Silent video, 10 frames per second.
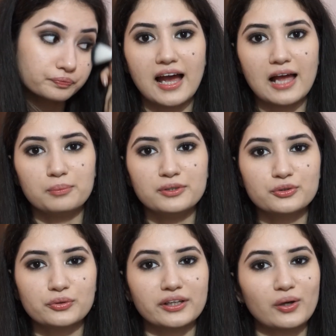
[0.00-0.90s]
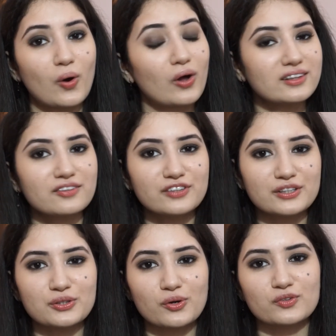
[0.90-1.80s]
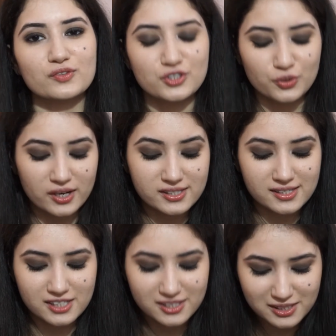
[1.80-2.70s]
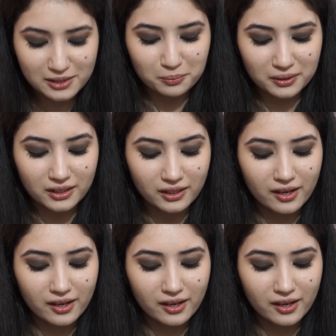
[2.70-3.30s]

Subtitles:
I'll be doing all the videos which you are suggesting me.